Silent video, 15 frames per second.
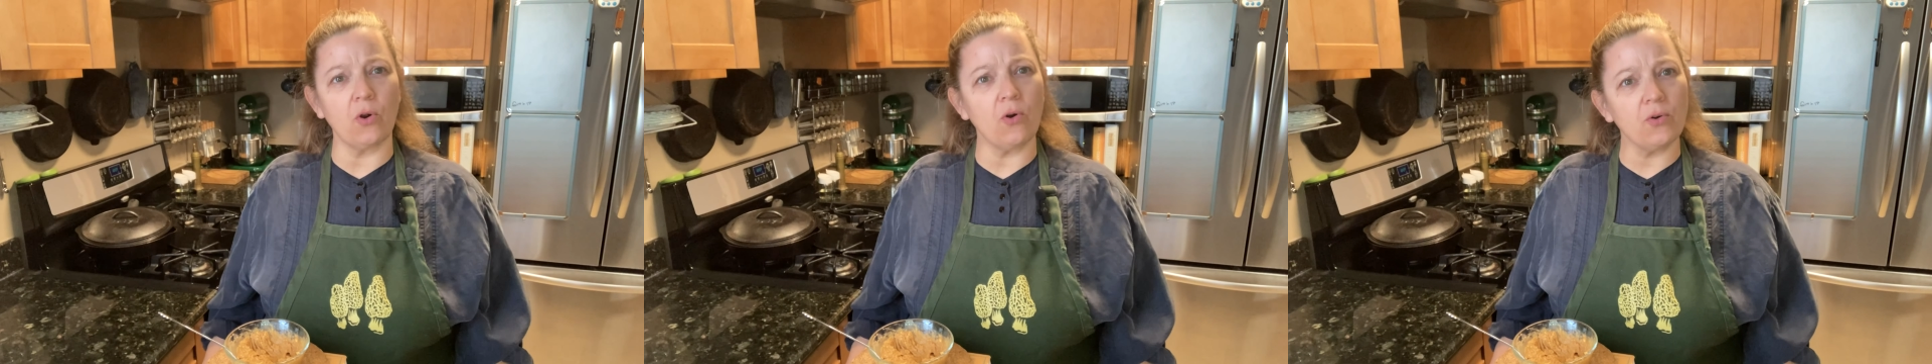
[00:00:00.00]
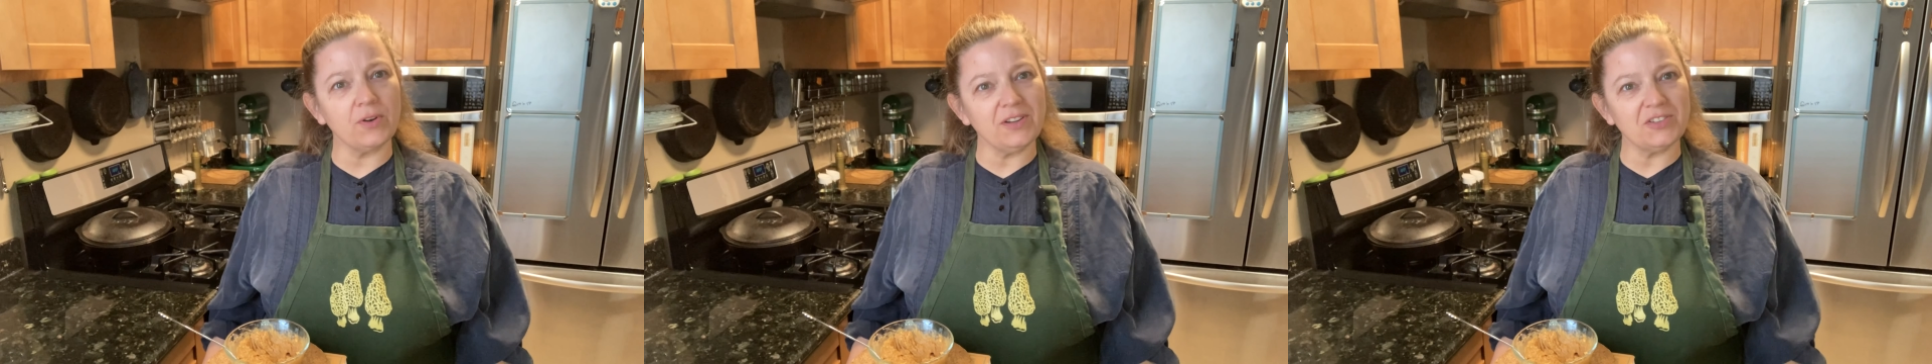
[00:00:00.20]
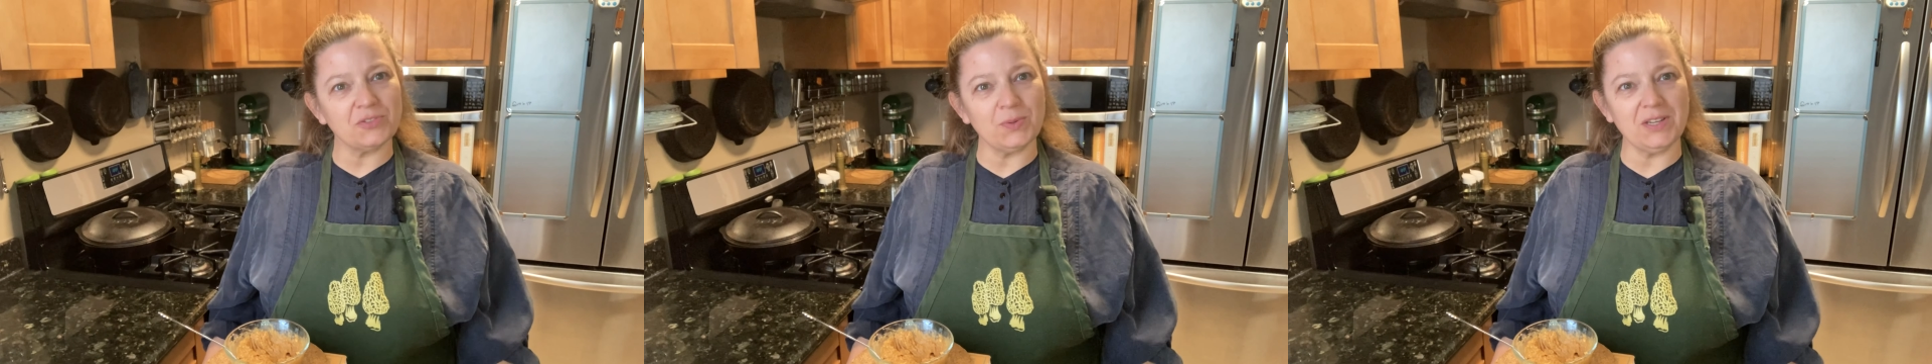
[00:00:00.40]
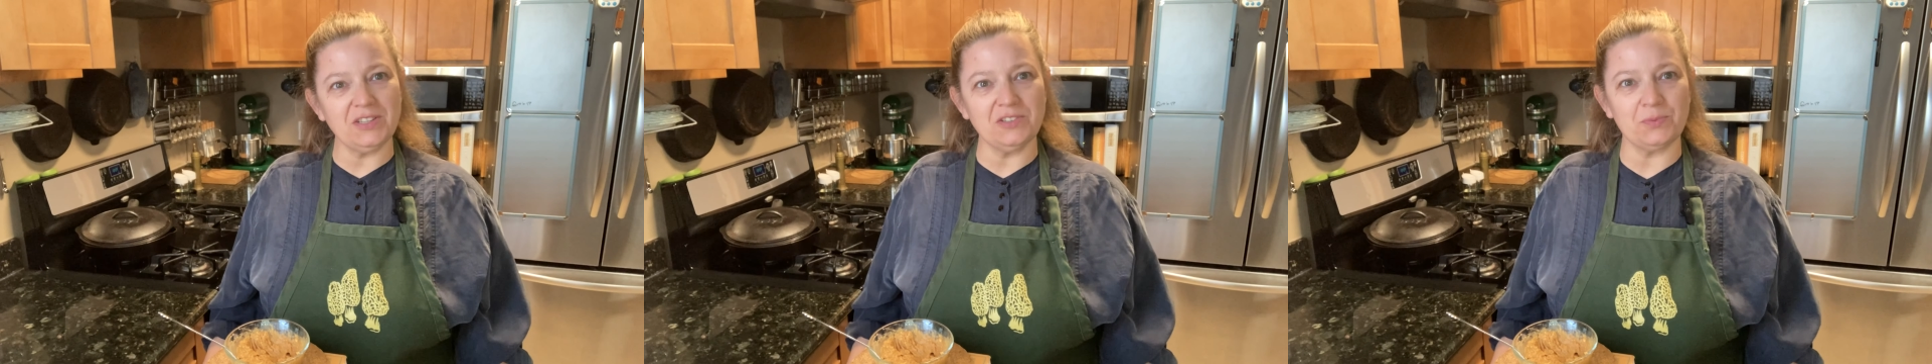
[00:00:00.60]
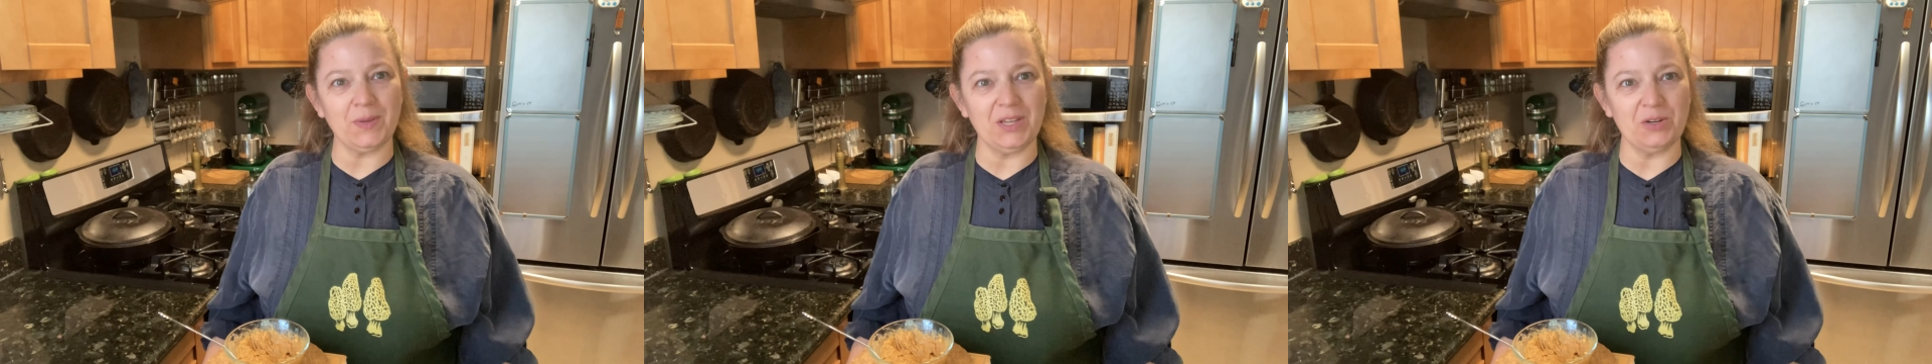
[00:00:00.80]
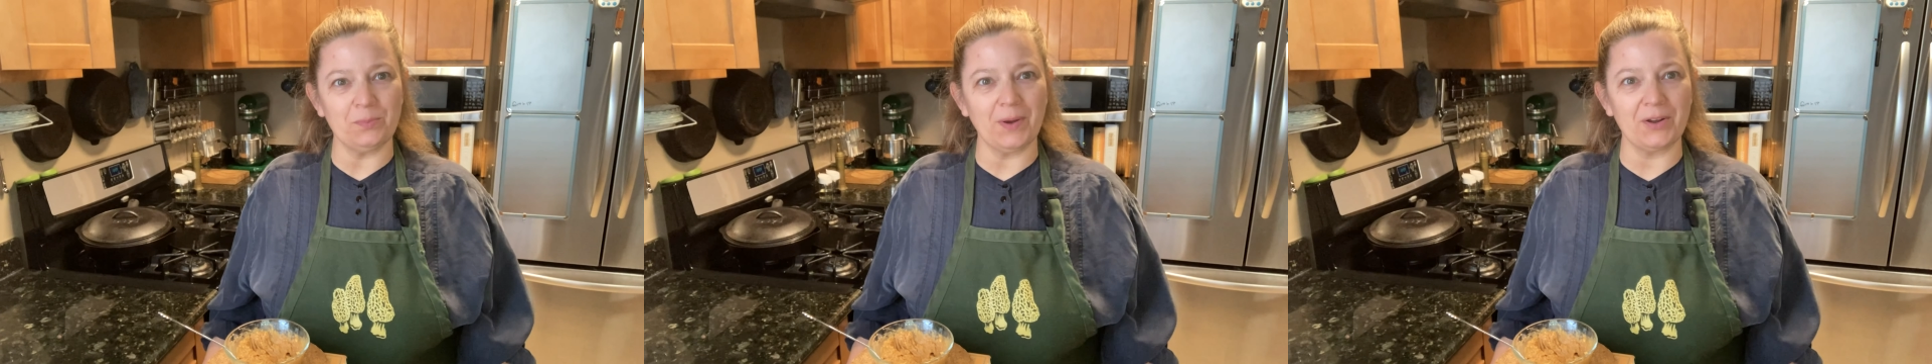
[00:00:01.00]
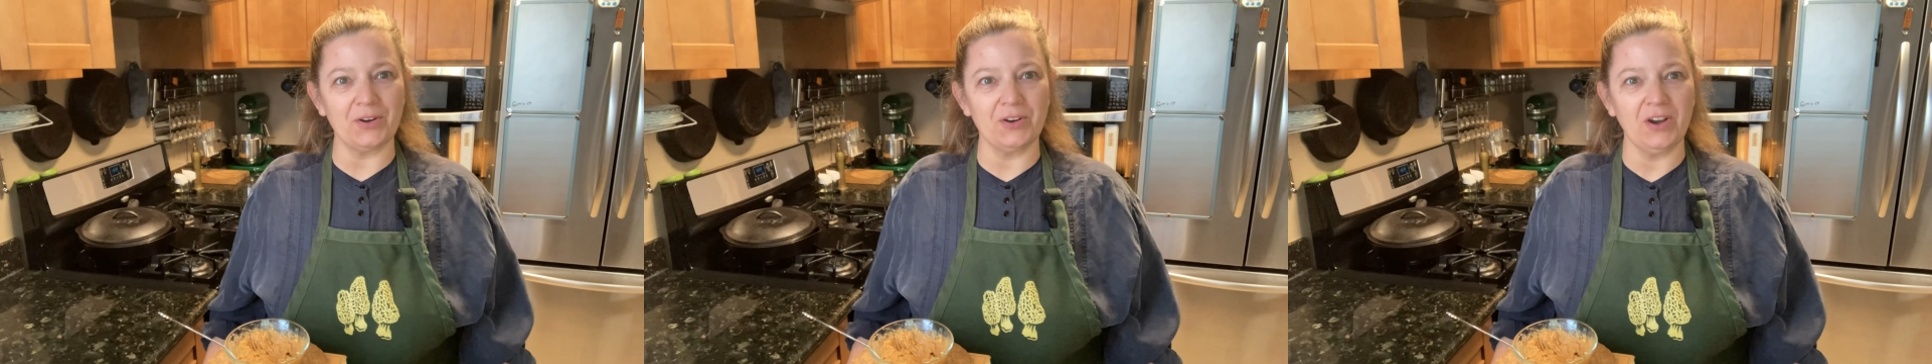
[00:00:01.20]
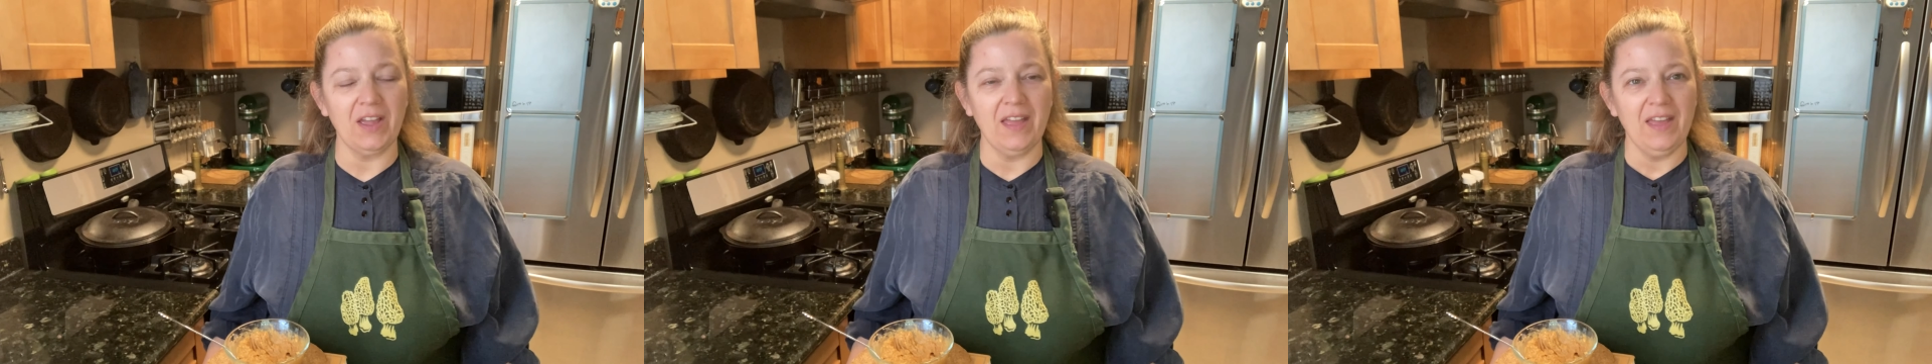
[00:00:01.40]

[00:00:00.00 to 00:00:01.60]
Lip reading: already sweetened peanut butter,